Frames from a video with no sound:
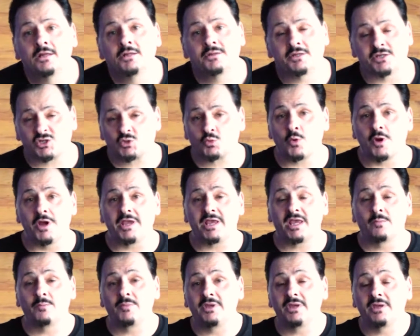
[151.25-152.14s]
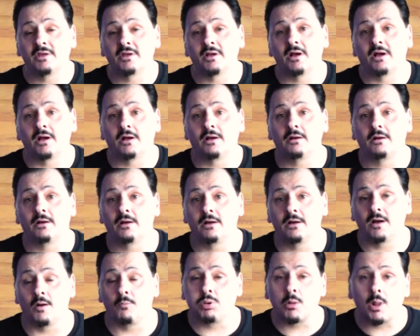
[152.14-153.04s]
This way it can be
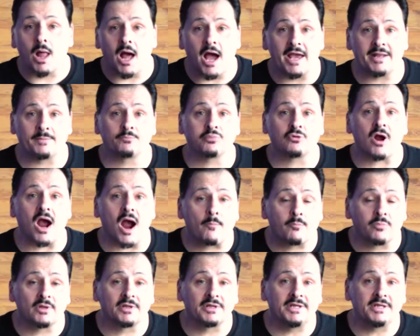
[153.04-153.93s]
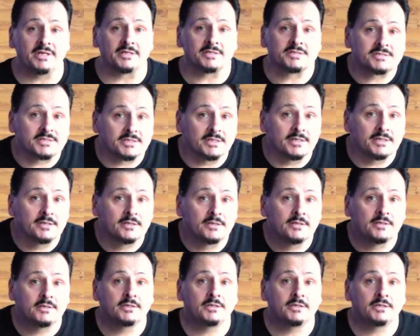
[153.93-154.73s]
applied properly into